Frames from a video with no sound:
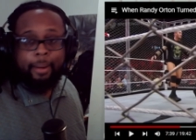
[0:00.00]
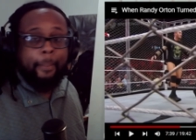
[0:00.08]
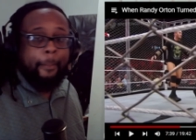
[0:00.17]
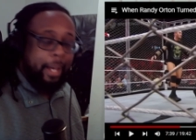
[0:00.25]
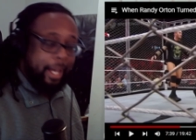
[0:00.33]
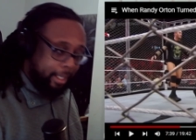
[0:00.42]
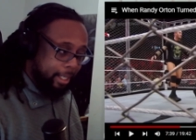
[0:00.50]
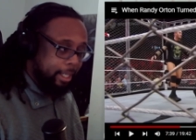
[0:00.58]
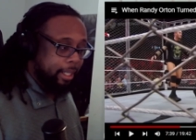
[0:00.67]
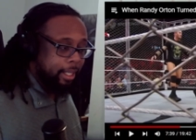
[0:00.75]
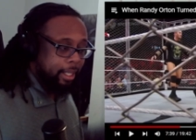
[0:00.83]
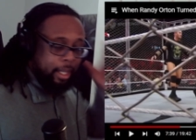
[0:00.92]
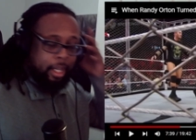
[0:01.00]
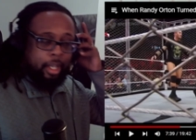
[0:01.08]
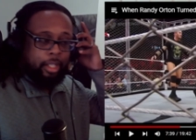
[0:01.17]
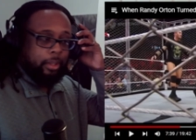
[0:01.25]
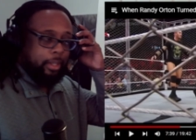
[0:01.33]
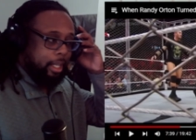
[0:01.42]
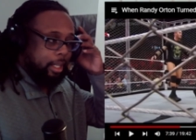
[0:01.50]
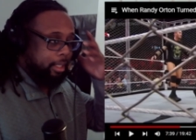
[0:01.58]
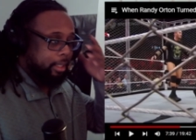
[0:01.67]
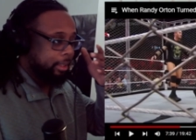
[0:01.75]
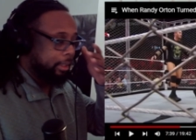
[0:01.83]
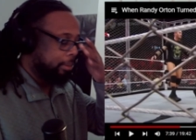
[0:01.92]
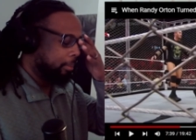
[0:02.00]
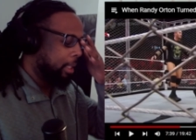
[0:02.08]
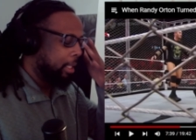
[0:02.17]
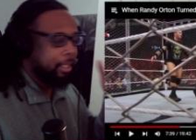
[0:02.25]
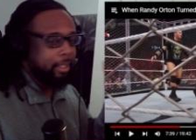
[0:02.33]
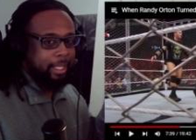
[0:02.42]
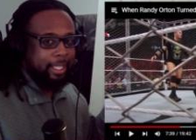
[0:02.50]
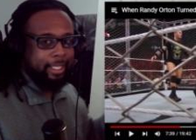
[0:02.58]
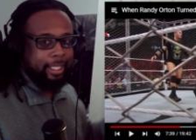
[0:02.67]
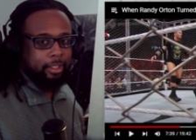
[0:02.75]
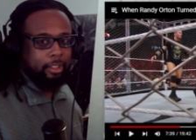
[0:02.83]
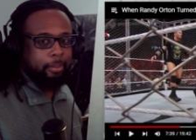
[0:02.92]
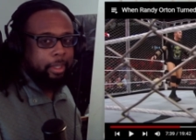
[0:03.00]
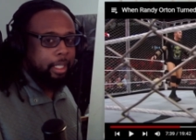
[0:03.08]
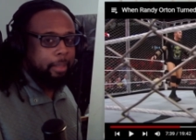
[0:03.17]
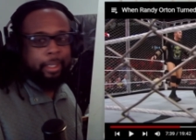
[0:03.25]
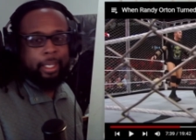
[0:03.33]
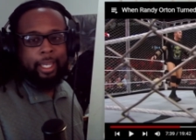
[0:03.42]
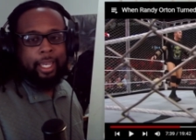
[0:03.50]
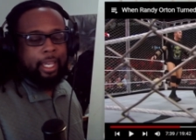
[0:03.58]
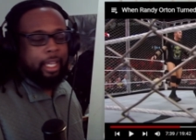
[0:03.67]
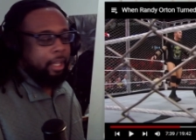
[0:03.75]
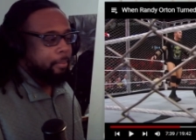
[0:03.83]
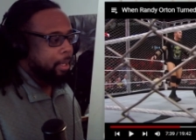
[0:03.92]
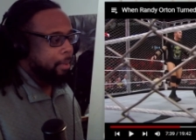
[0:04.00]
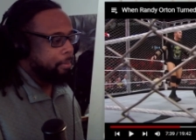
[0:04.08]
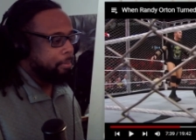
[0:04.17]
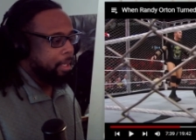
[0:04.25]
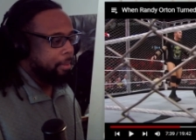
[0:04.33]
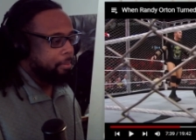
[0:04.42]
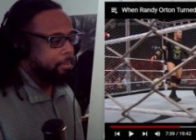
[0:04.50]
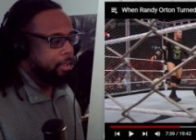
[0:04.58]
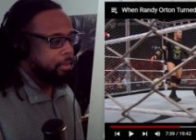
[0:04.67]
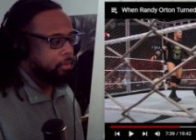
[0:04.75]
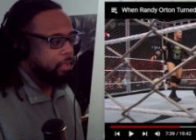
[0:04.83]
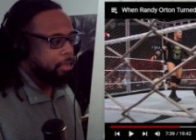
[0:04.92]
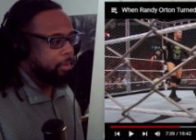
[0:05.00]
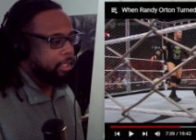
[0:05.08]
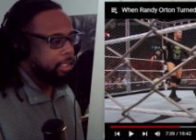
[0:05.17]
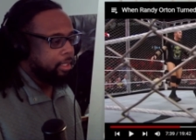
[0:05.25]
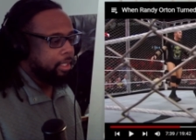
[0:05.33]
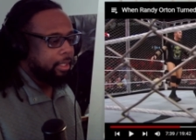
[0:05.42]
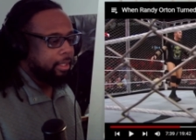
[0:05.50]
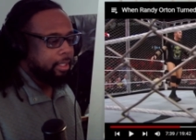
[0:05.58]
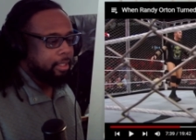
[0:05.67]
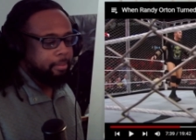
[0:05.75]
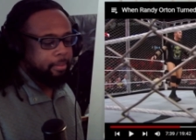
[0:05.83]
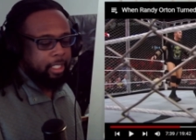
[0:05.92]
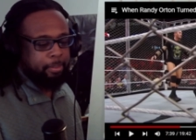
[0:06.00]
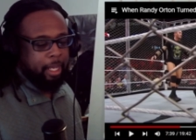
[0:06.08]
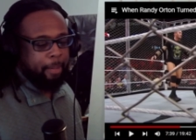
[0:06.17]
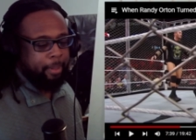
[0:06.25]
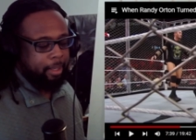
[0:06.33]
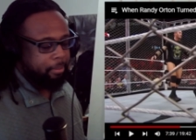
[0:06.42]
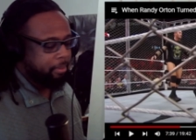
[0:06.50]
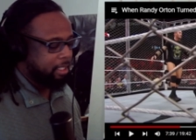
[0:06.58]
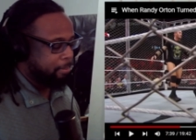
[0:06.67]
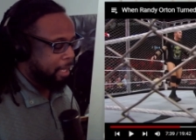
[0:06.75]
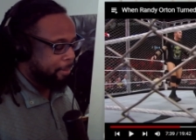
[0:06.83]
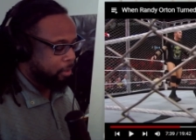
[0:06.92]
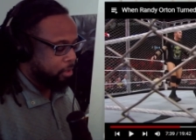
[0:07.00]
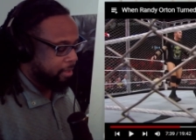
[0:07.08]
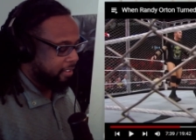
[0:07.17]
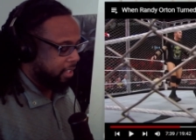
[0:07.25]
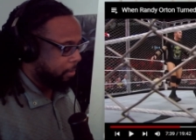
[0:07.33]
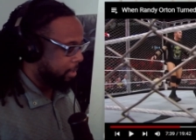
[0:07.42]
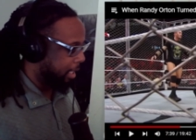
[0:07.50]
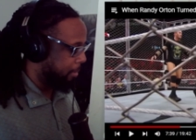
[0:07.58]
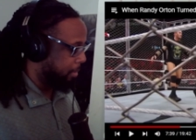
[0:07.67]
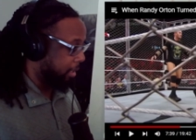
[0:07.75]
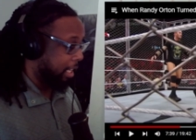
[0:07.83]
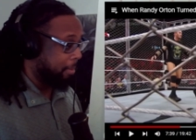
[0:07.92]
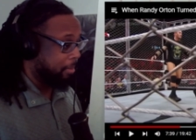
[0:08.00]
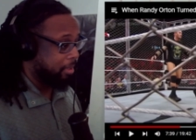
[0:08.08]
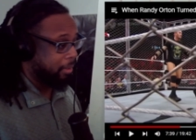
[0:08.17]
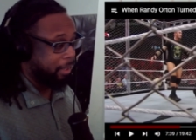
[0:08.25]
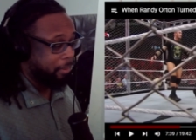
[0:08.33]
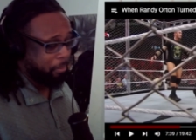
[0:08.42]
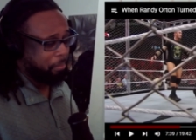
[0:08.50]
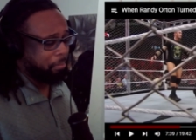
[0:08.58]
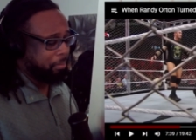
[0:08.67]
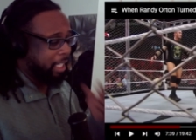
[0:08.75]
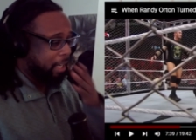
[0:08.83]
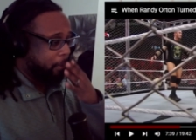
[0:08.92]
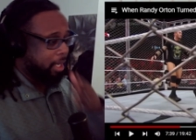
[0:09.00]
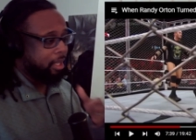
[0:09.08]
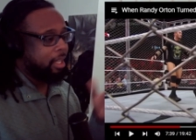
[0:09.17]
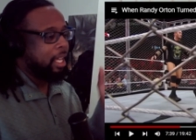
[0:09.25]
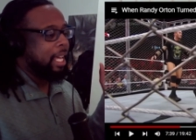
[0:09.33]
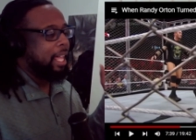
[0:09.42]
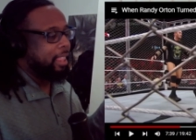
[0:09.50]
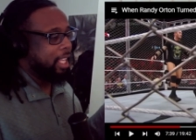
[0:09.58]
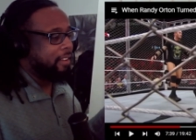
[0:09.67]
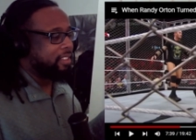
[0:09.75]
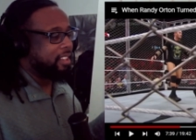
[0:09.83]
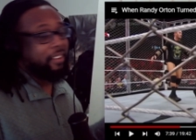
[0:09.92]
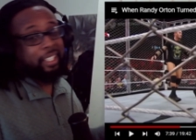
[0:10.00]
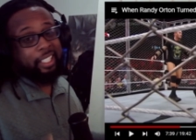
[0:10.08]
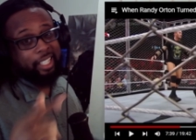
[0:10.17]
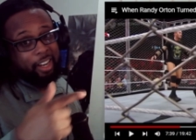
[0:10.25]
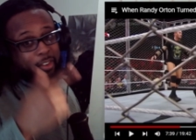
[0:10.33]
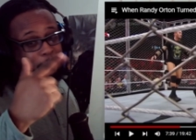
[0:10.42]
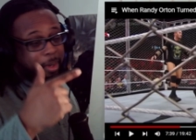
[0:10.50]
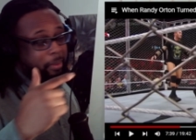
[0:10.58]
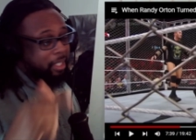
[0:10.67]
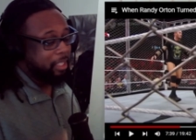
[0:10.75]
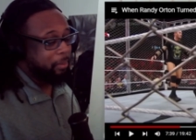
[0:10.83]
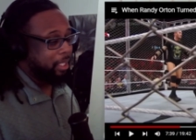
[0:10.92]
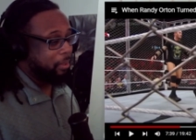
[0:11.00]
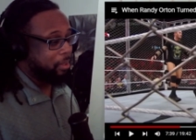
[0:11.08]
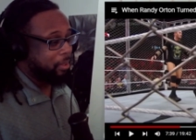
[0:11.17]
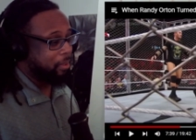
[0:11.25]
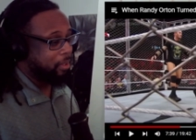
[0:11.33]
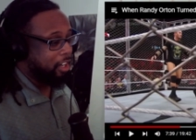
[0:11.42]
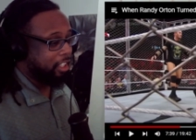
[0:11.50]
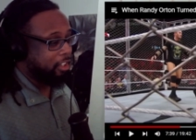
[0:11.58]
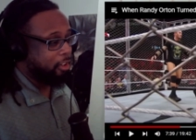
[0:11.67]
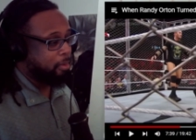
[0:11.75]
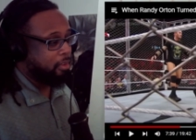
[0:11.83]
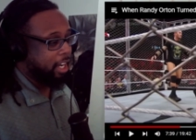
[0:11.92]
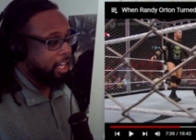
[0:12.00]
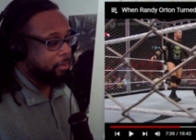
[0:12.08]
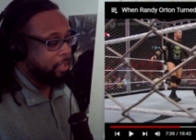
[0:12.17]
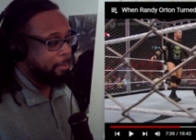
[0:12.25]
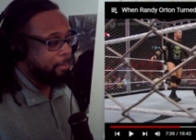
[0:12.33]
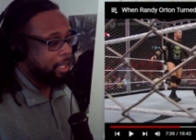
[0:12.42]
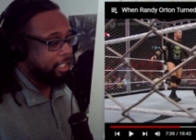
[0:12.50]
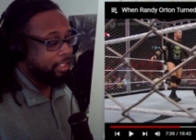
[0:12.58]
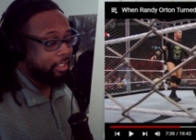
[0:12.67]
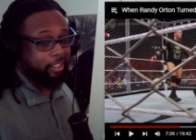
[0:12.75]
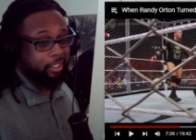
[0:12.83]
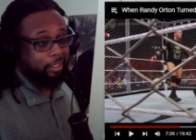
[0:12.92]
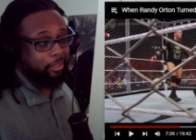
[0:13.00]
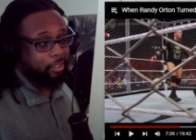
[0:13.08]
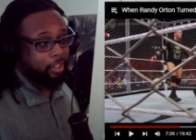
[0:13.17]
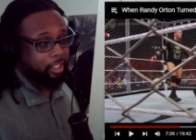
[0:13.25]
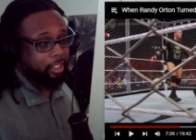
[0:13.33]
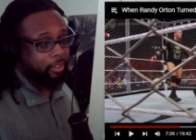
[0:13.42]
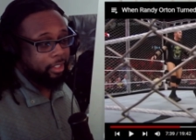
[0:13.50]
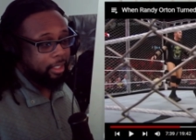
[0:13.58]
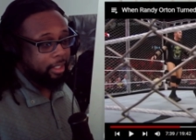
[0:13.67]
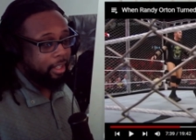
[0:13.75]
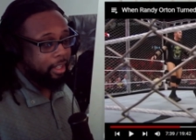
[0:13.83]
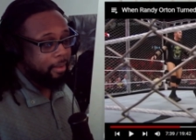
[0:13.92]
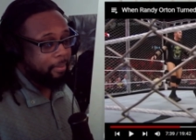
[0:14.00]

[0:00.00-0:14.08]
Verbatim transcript: I'm back. So yeah, um, I had to take a little minute up. Mom, mom, mom's available. His mom, mom, his mommy was available taking a look at him. So anyway, left off, yeah, I remember this when he was doing the R K O barrage on everybody because he couldn't use the R K O at the, uh,